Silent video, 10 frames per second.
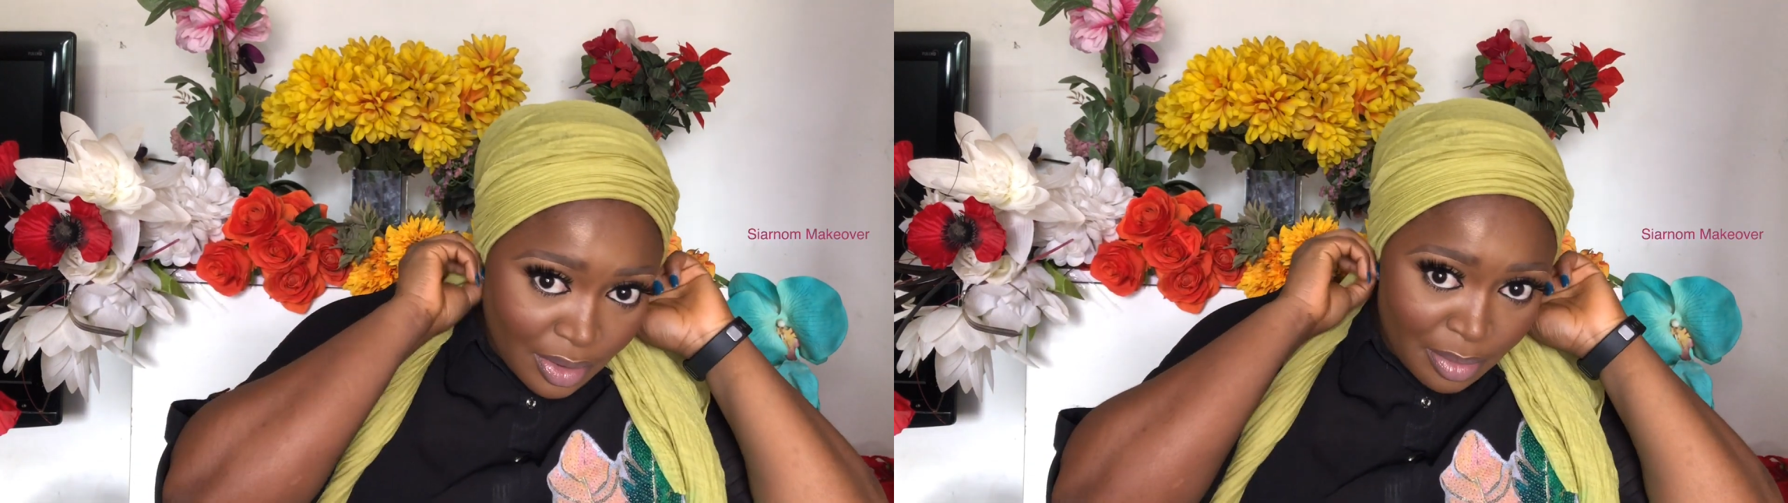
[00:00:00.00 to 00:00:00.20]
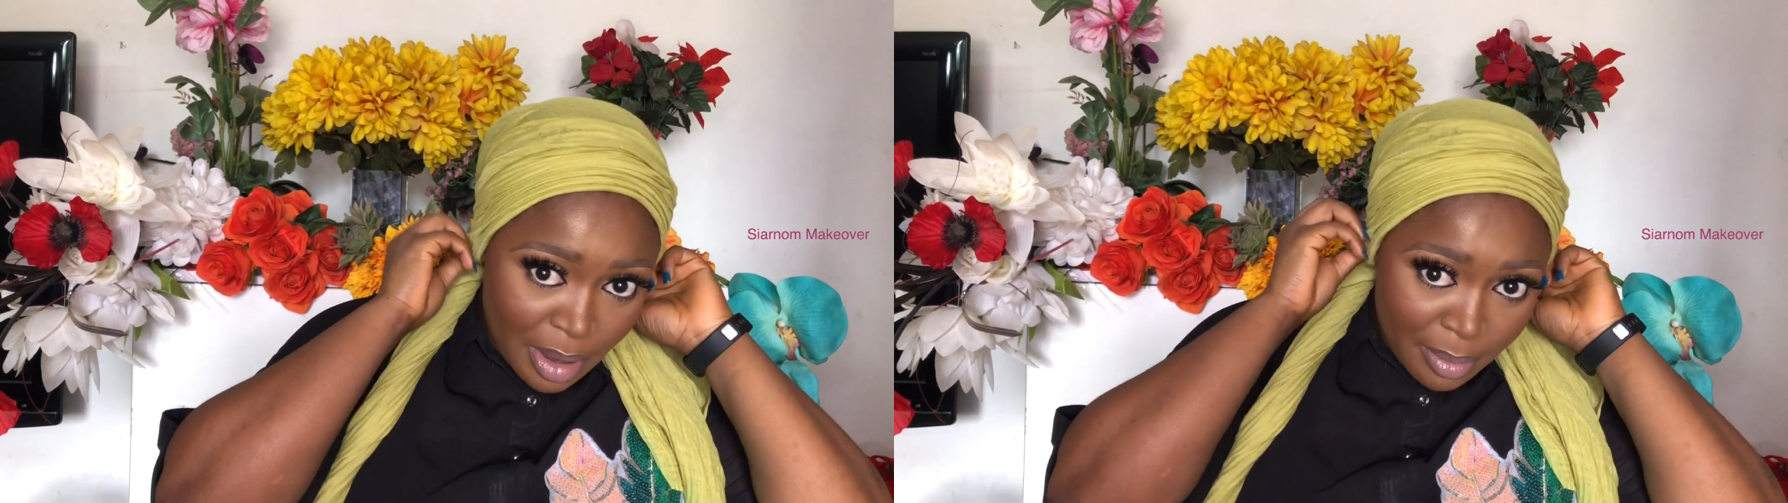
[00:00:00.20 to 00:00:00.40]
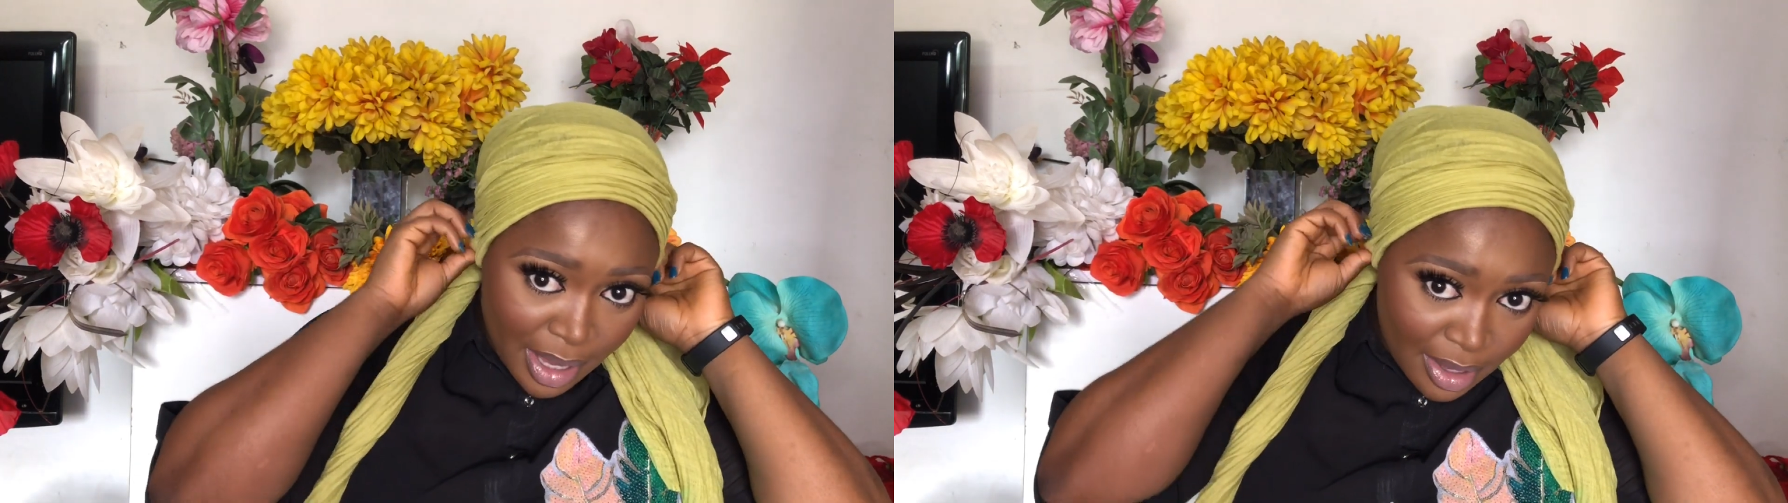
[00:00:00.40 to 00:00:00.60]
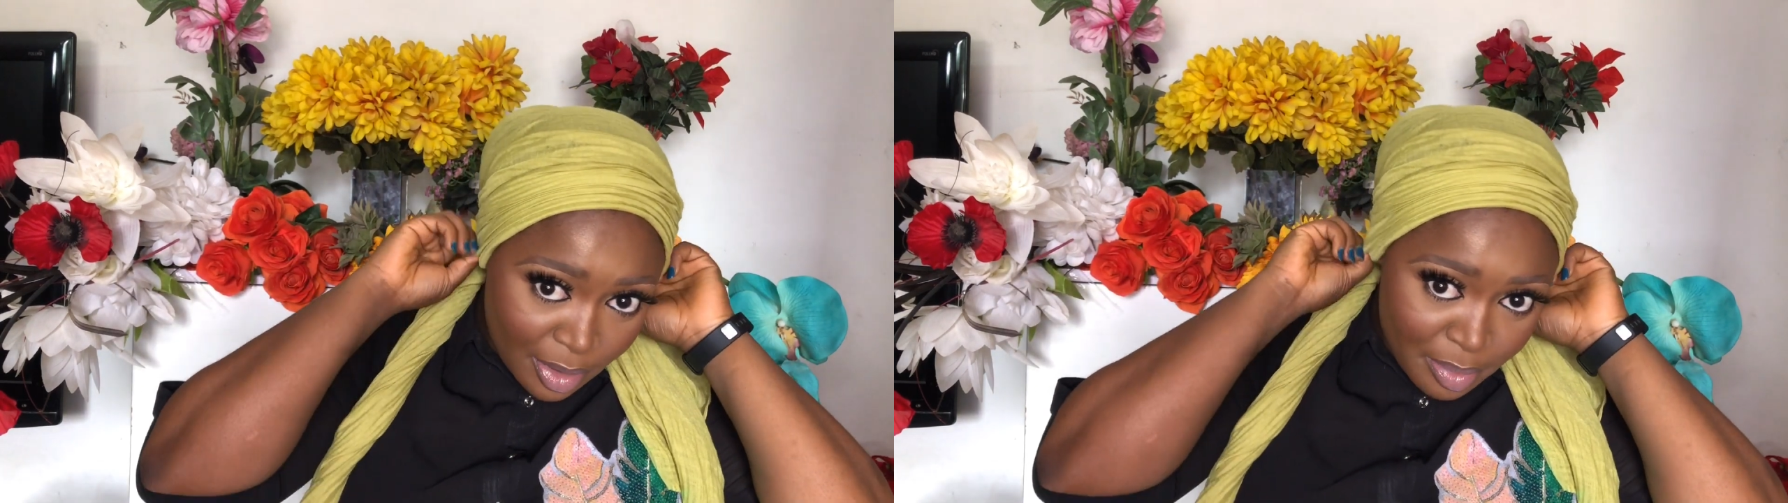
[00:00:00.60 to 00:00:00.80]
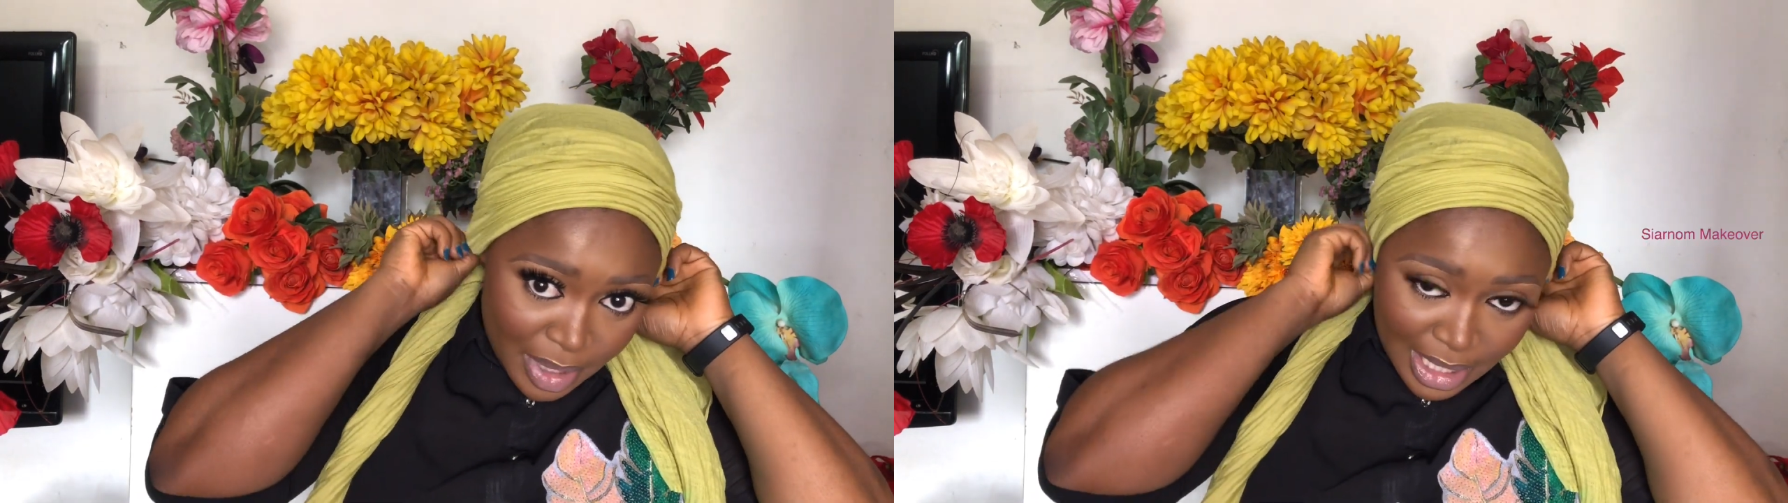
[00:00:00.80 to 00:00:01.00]
remember
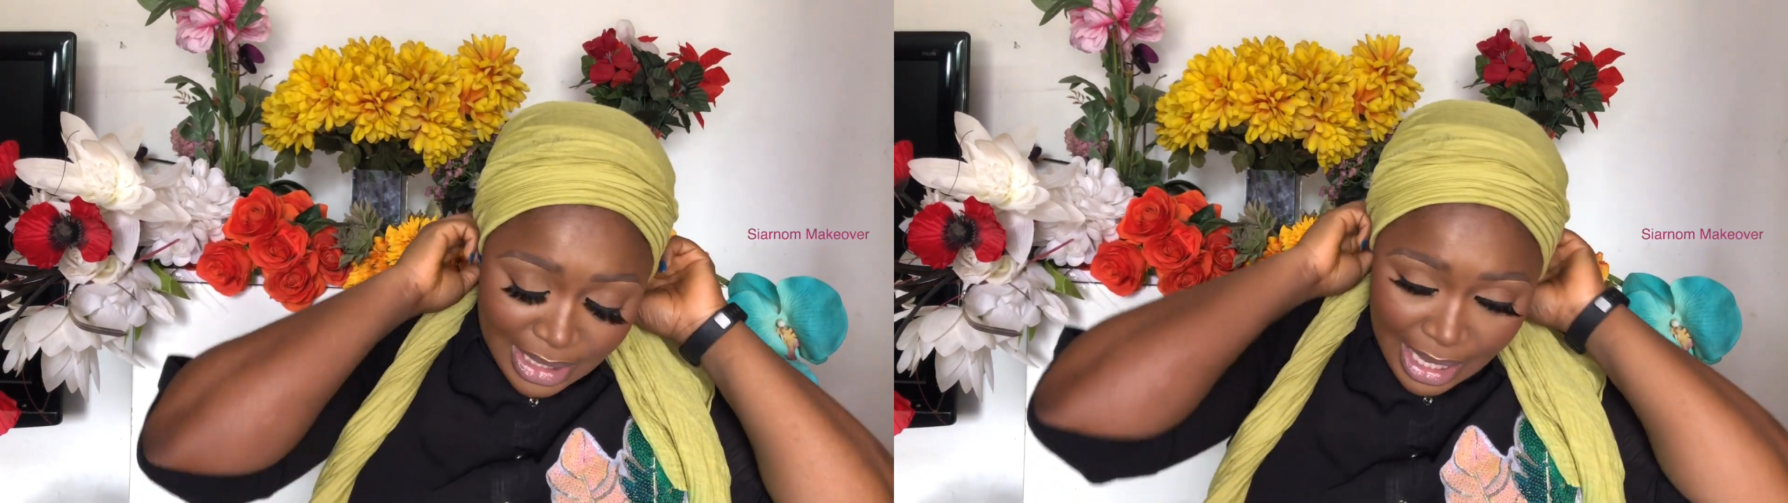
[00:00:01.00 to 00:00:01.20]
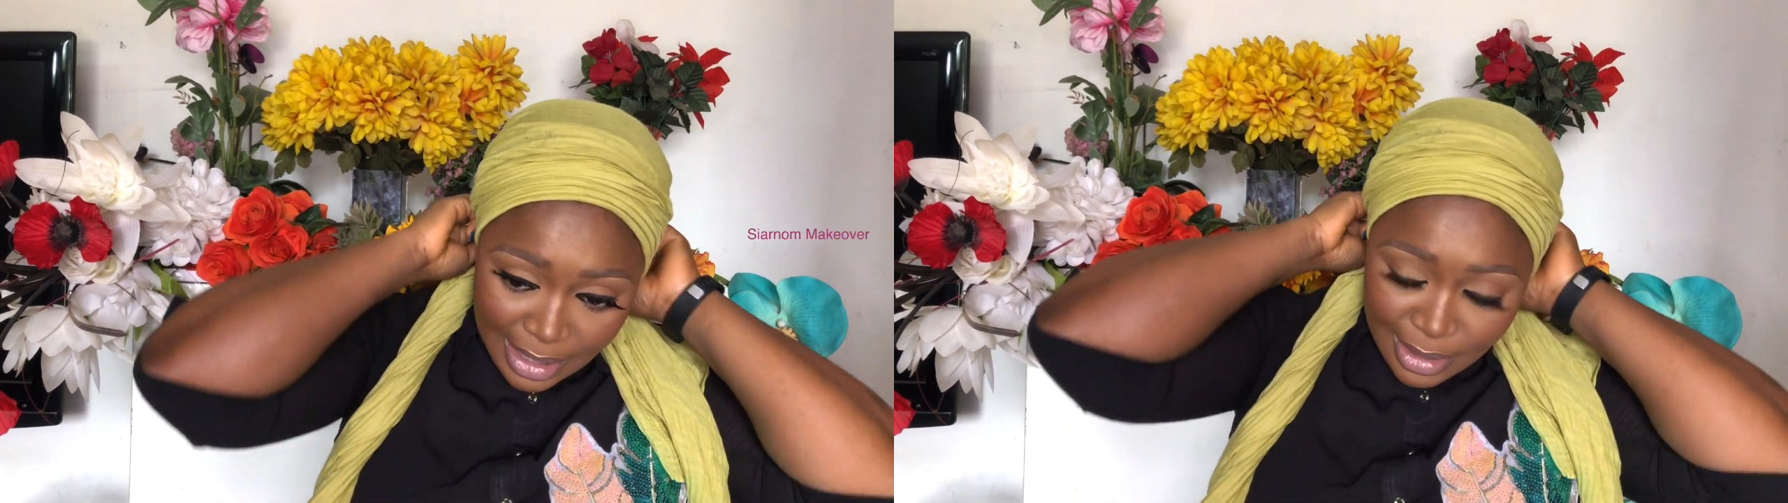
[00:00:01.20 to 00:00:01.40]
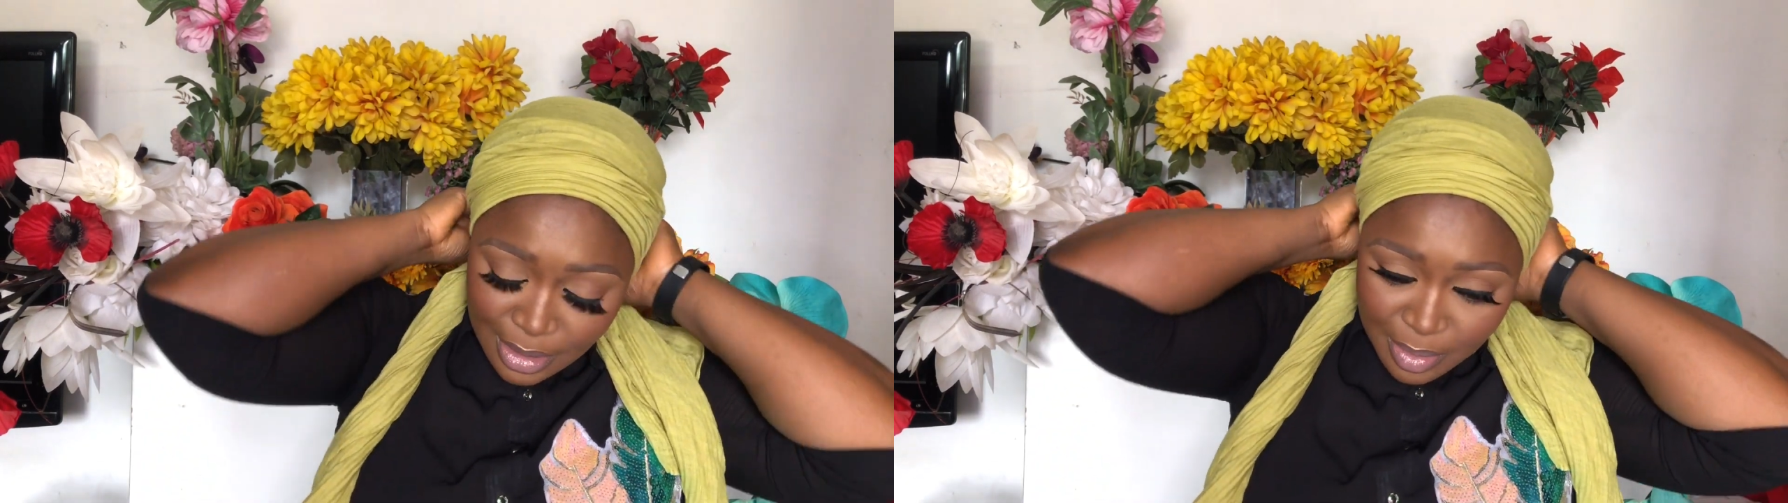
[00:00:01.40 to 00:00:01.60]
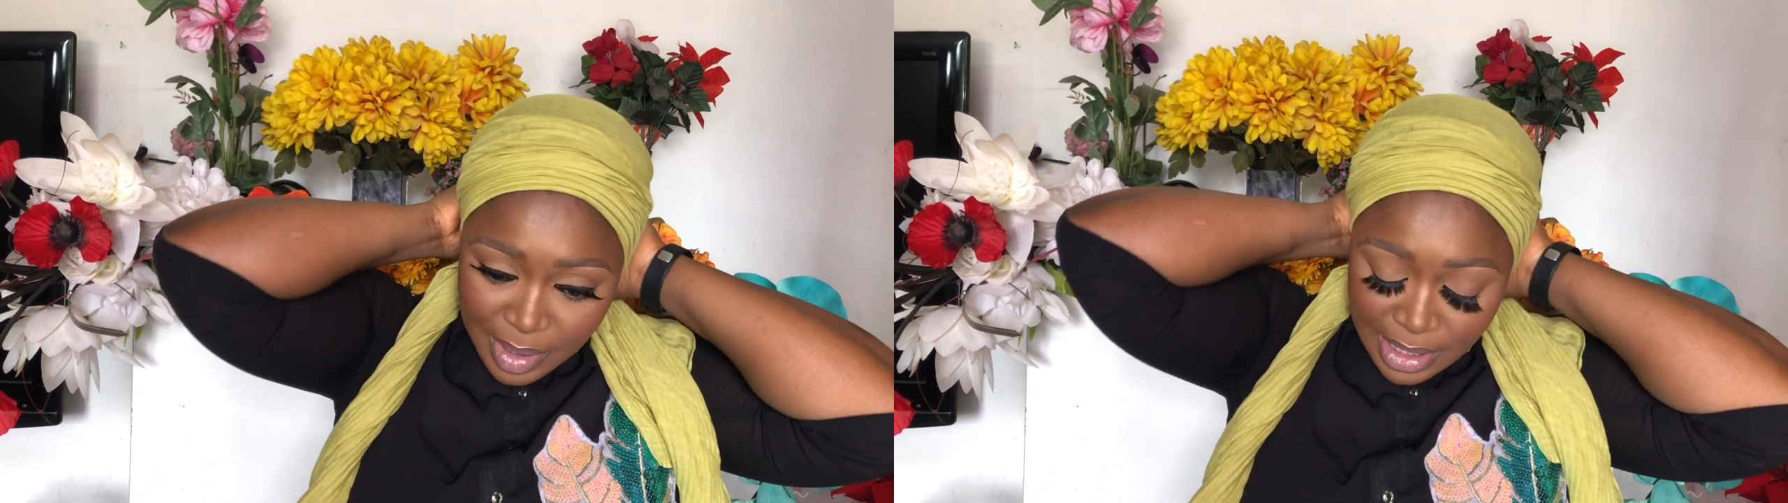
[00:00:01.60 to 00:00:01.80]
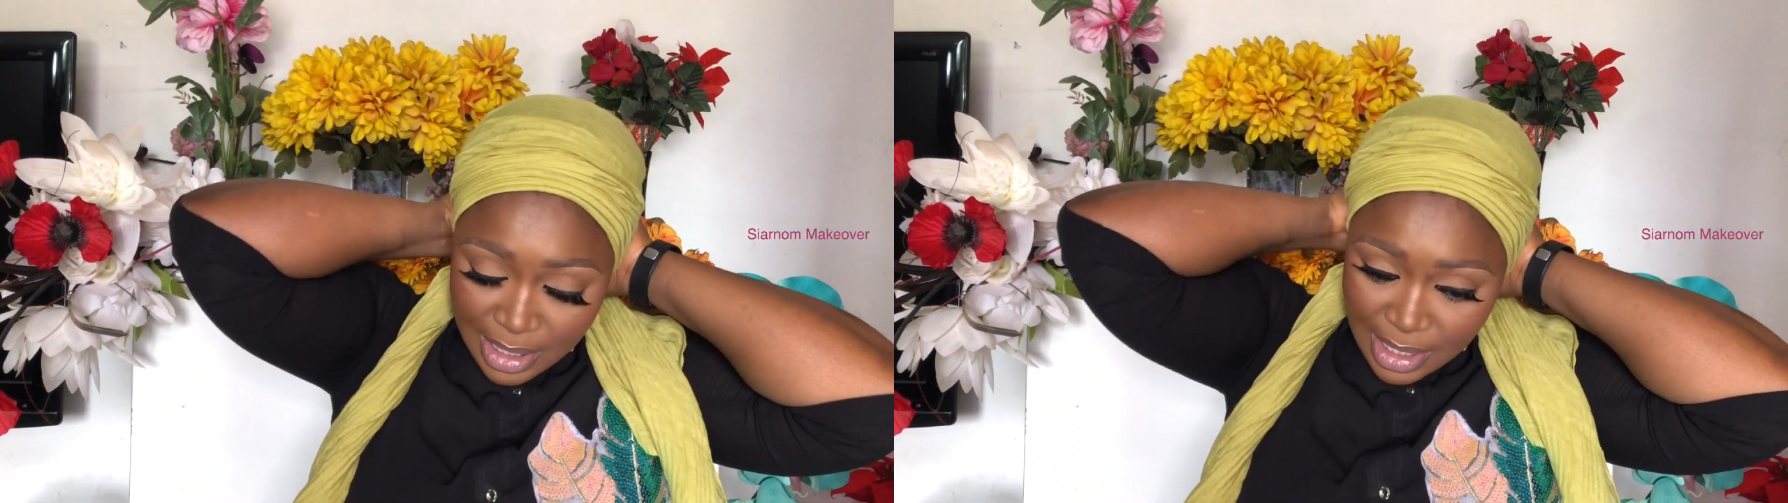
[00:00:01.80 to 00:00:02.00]
your base has to
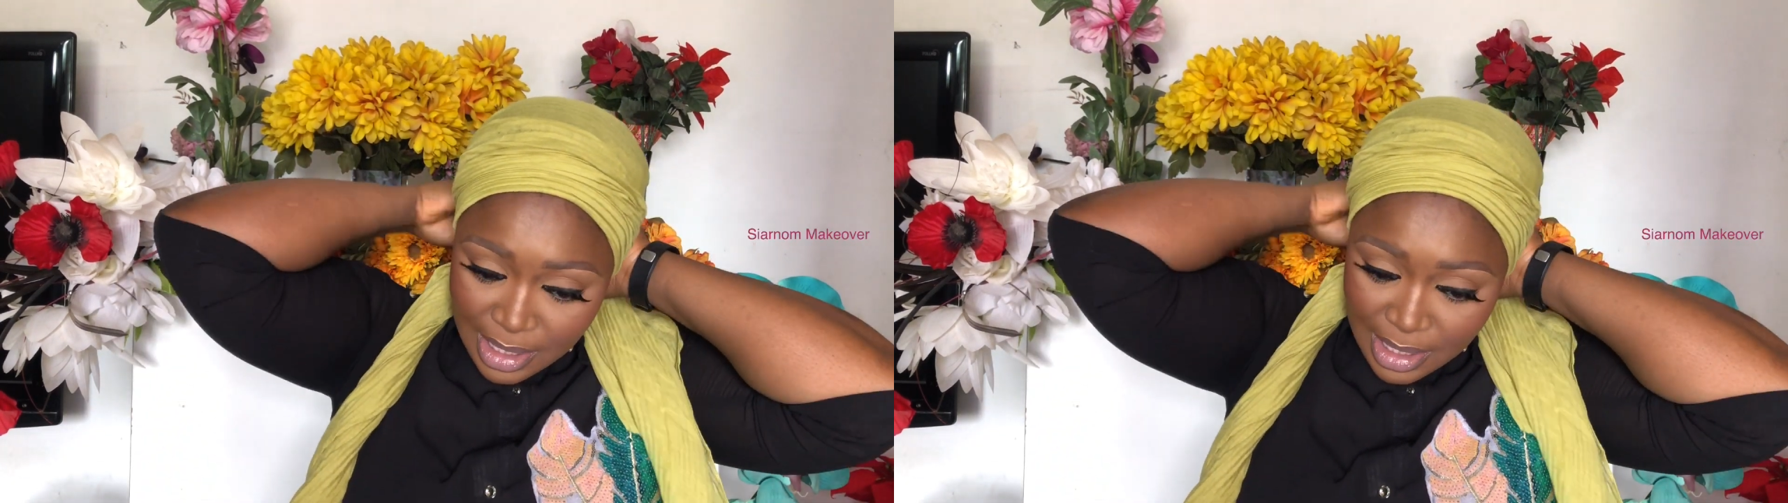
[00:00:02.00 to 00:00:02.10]
be